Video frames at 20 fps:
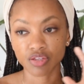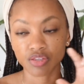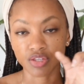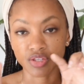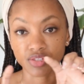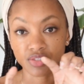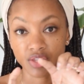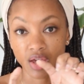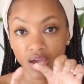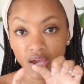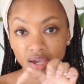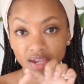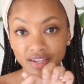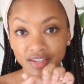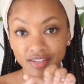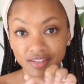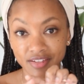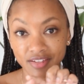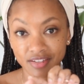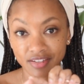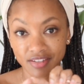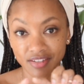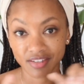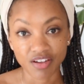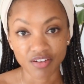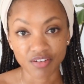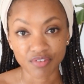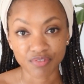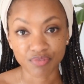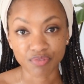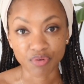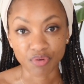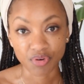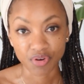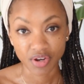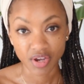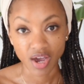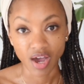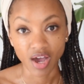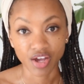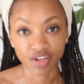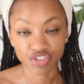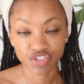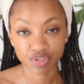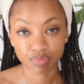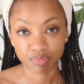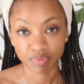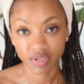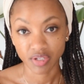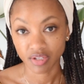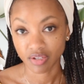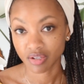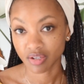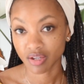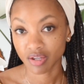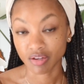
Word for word: The sign for God should be